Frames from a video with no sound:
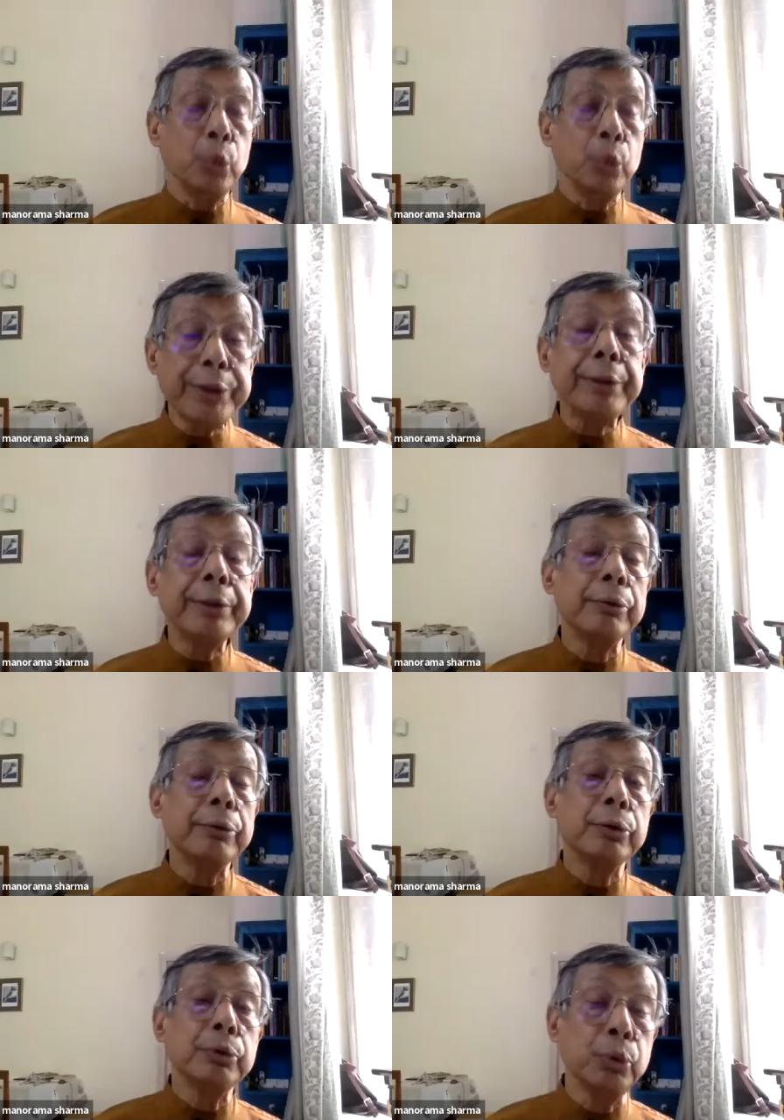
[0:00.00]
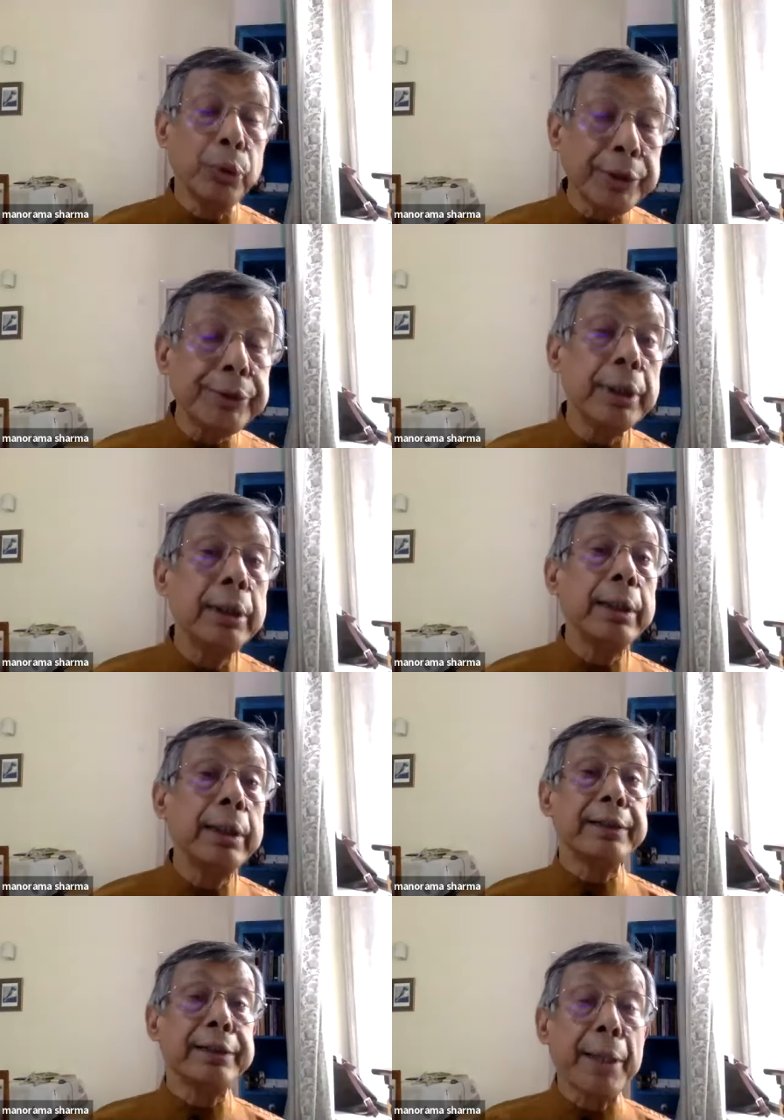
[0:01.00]
which to which
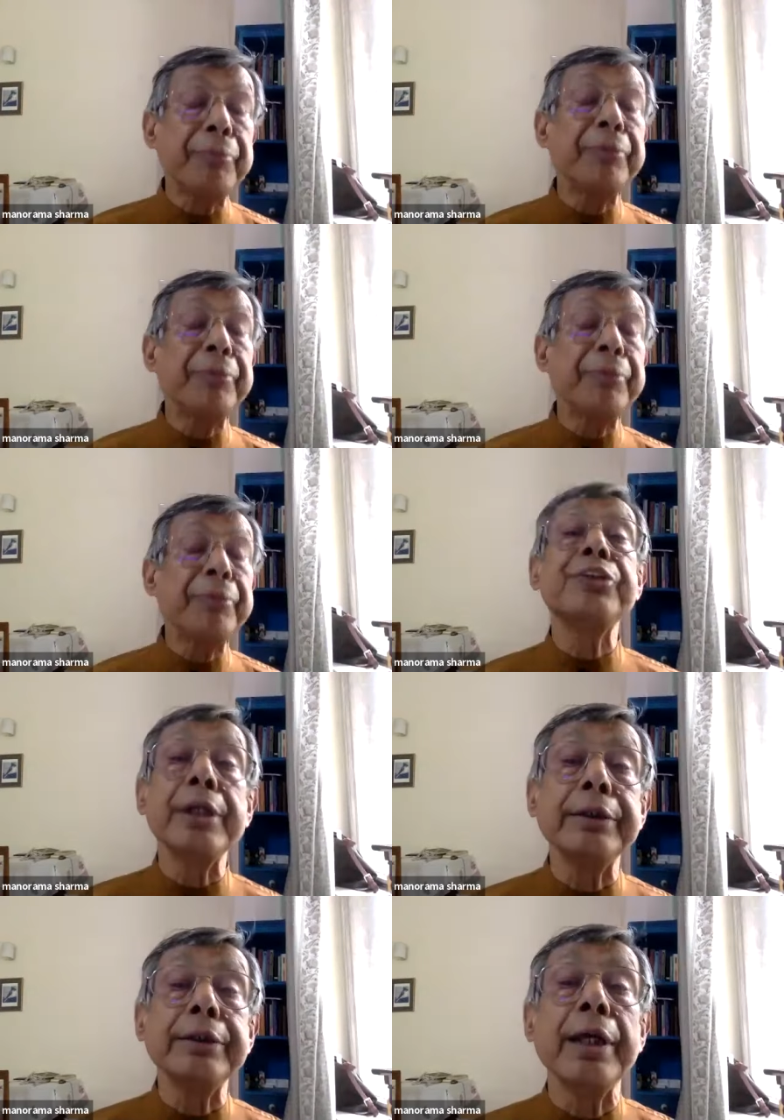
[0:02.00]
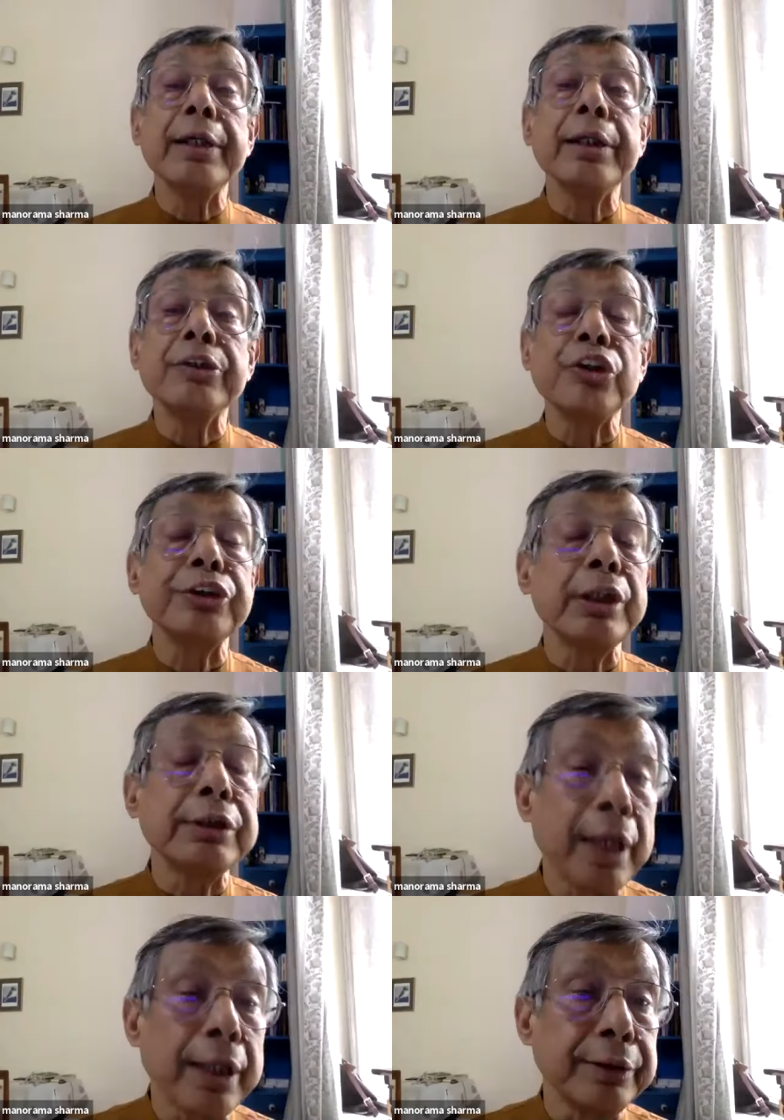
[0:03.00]
a definite answer is there in social
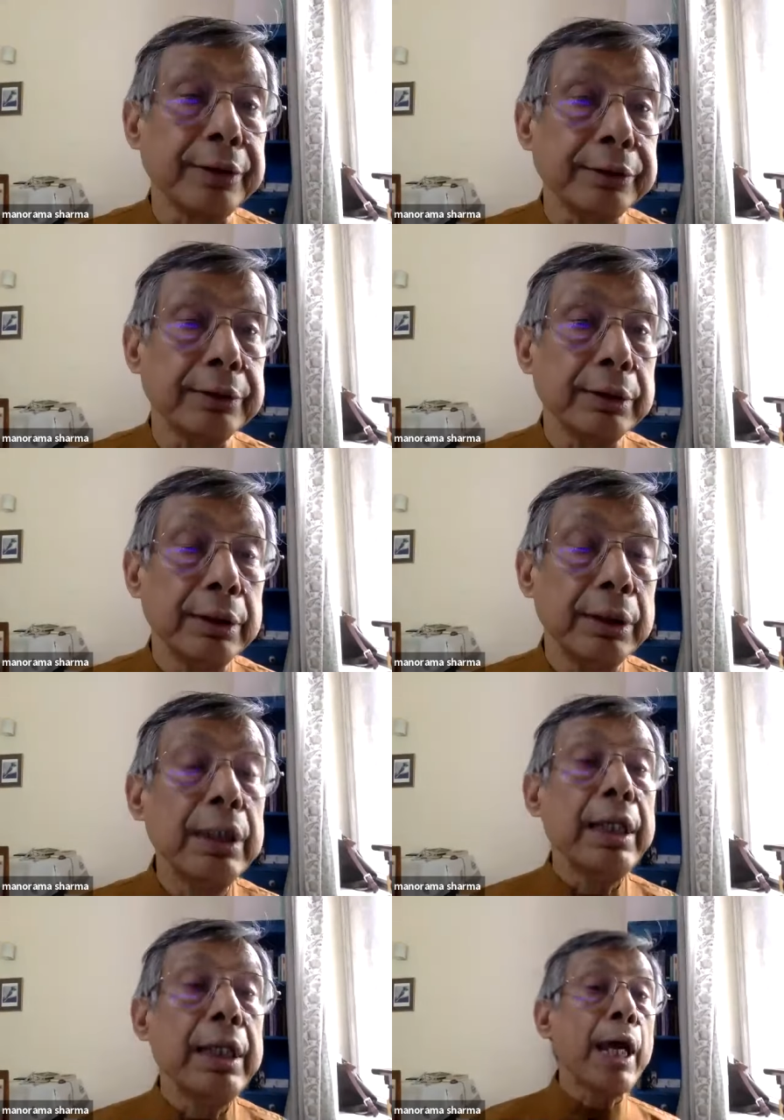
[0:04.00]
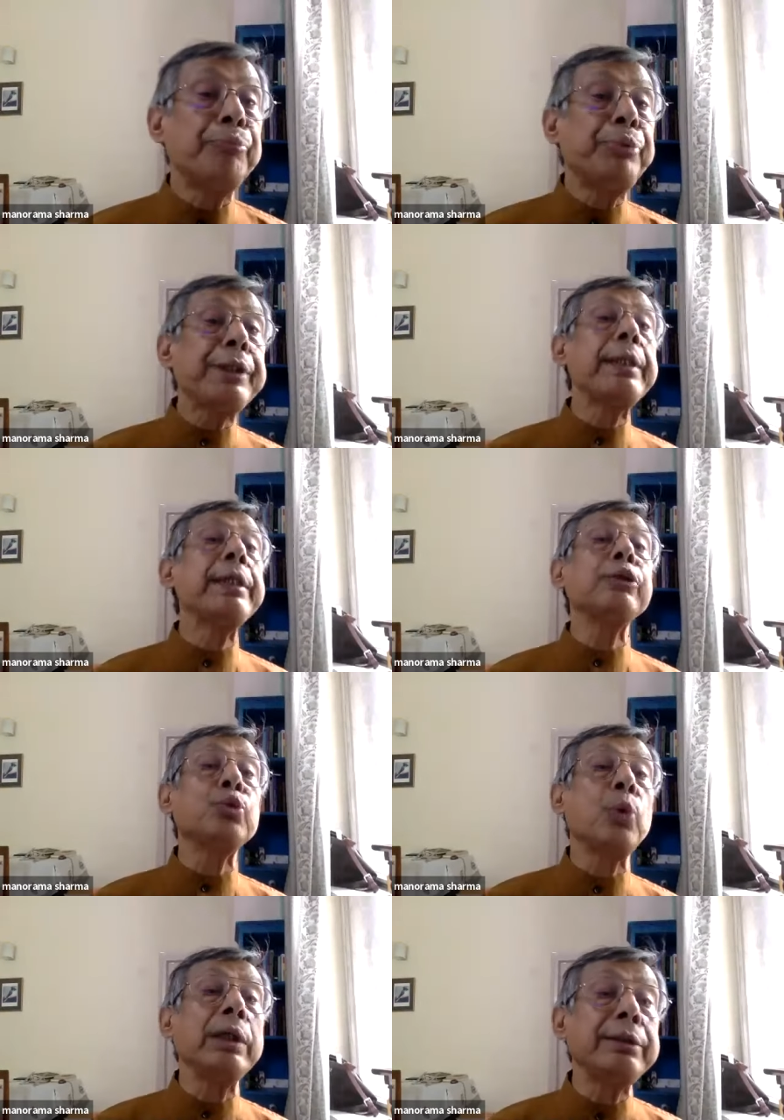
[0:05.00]
sciences. Everything is
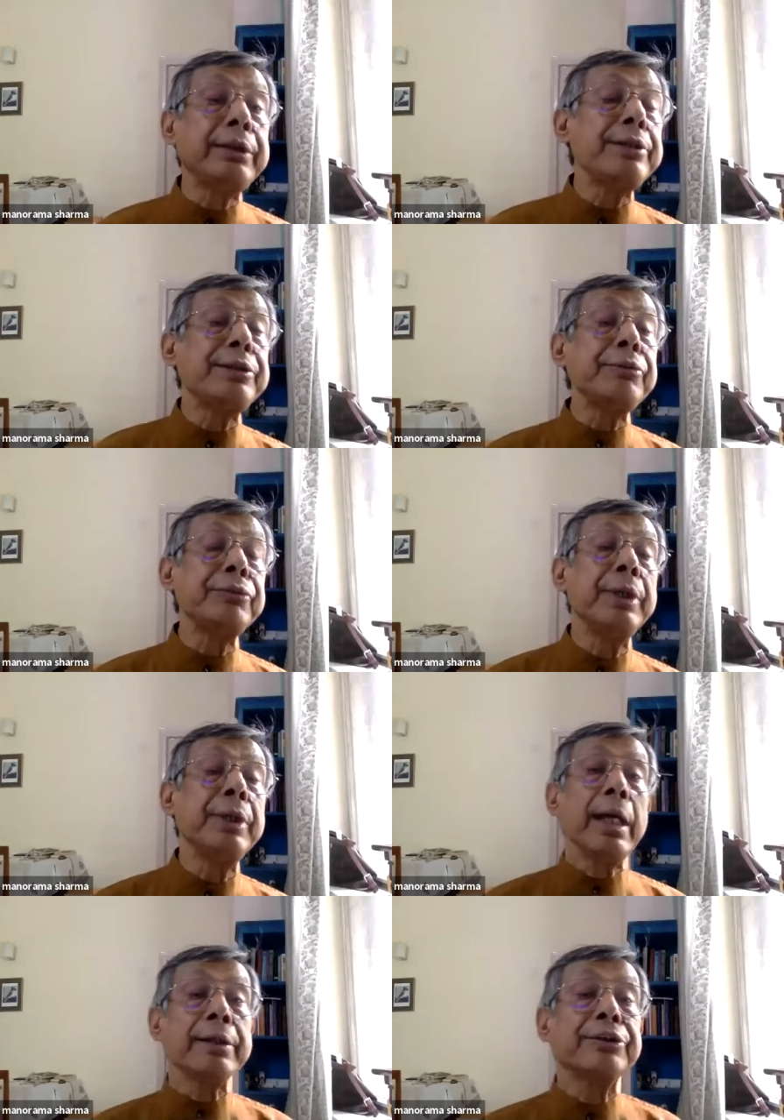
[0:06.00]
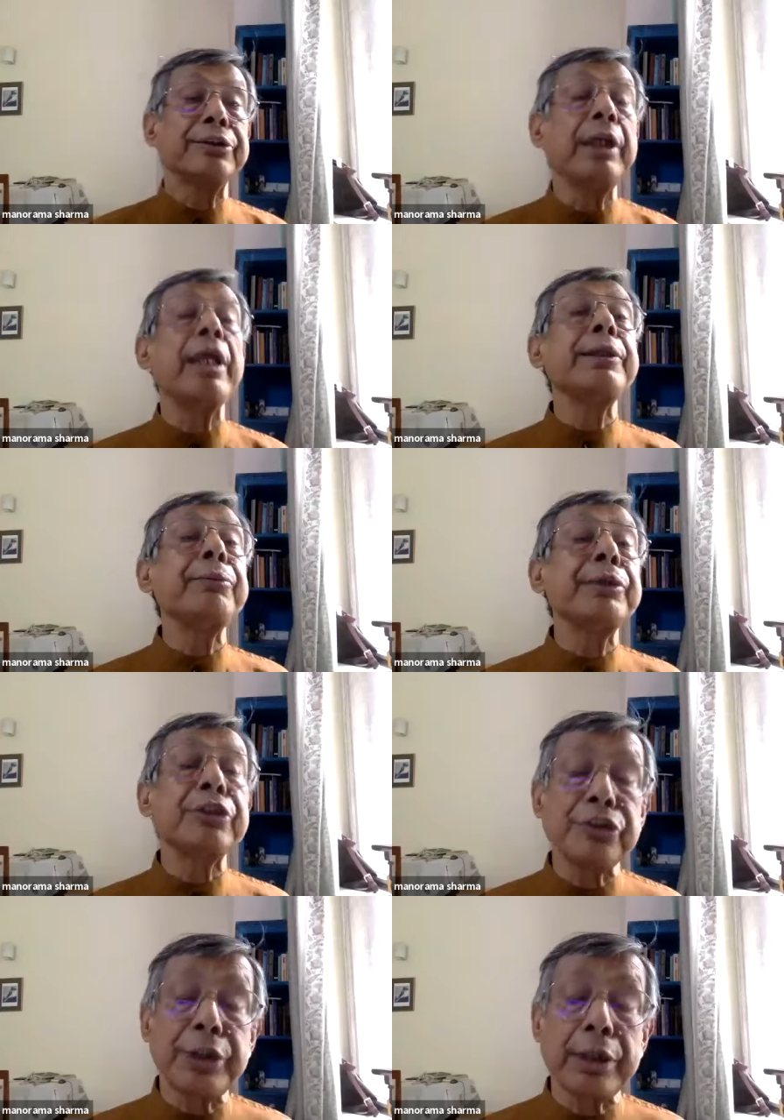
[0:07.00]
qualitative and relative in
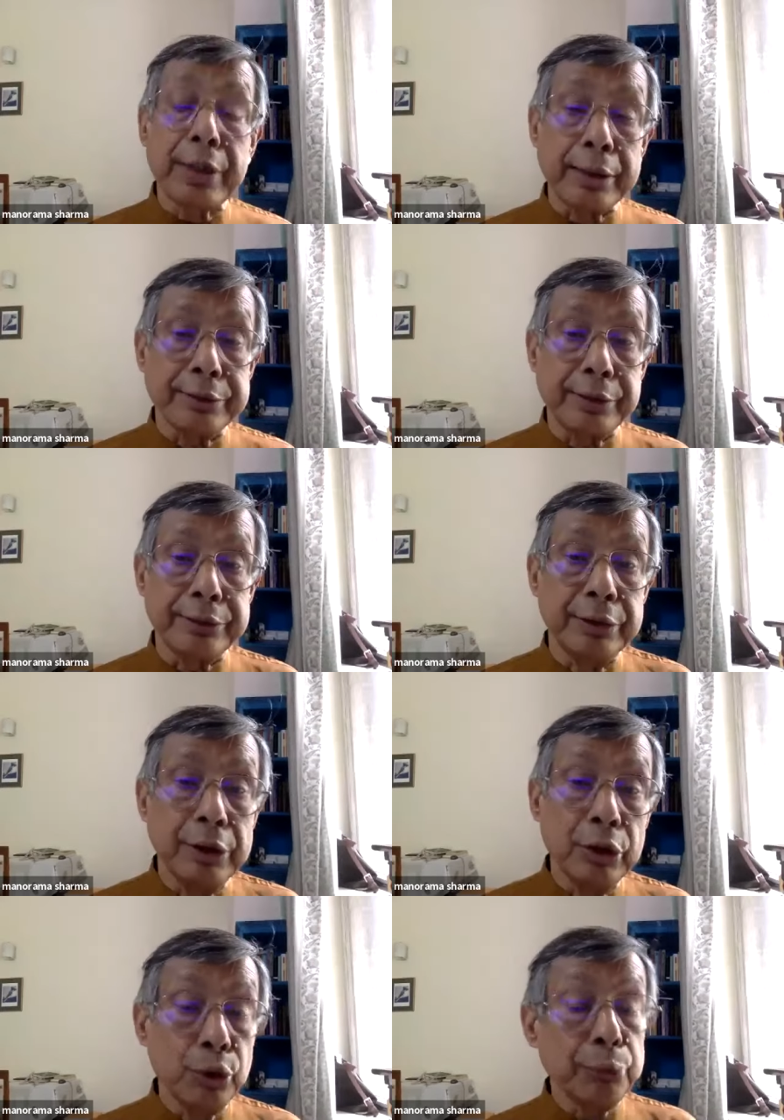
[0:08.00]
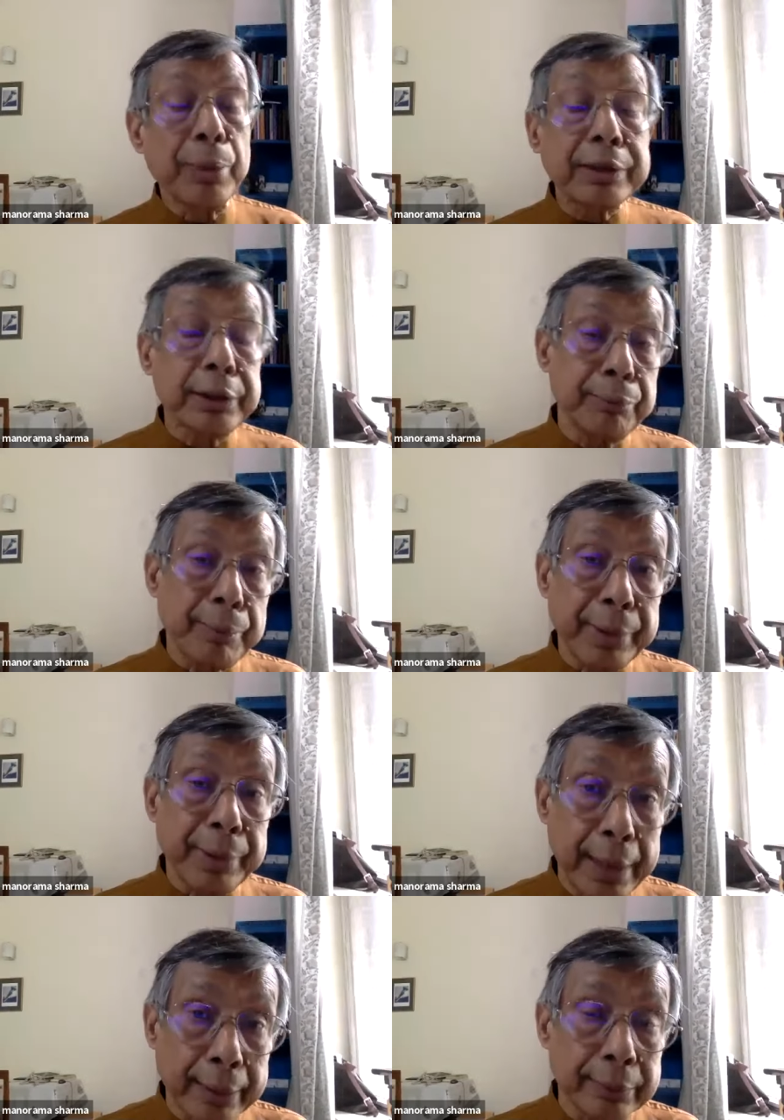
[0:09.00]
social sciences. We must remember
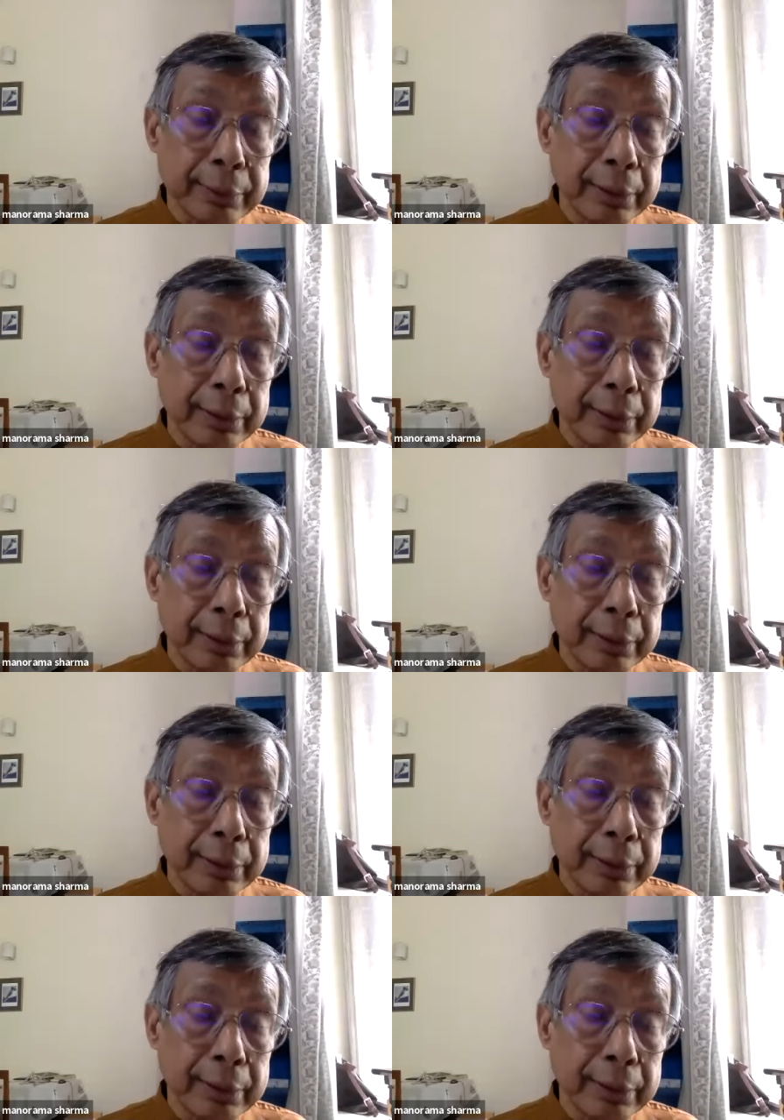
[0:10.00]
that.